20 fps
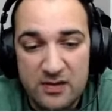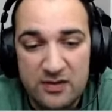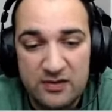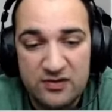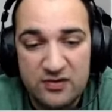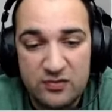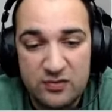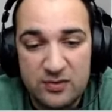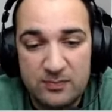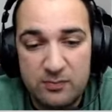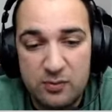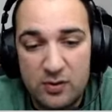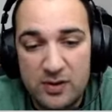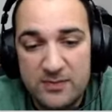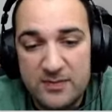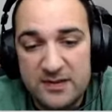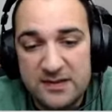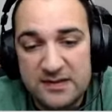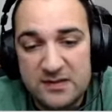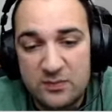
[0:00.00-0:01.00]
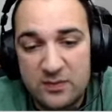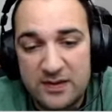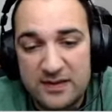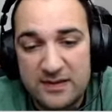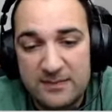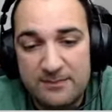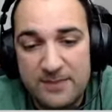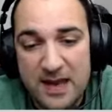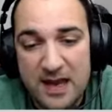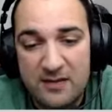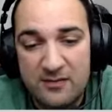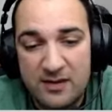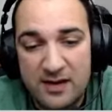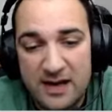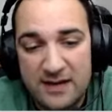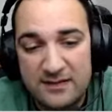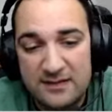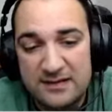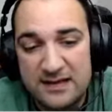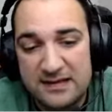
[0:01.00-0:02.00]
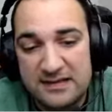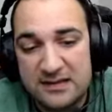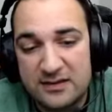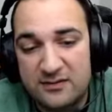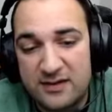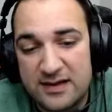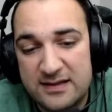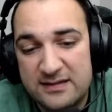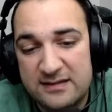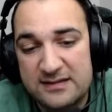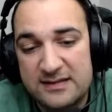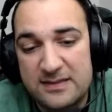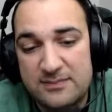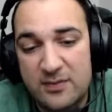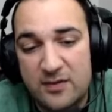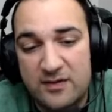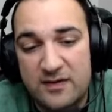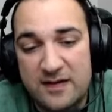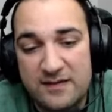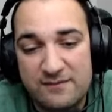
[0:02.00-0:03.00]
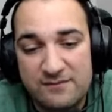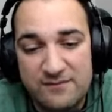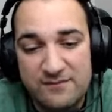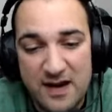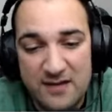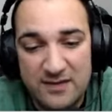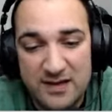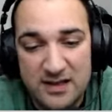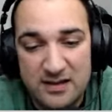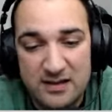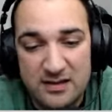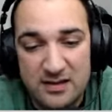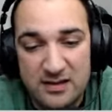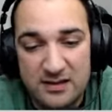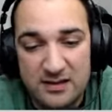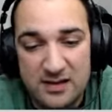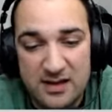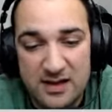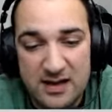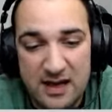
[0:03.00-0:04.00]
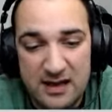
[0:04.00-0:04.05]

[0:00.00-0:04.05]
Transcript: The two deployments with the Bearer and the Desecrators, they both hit very hard,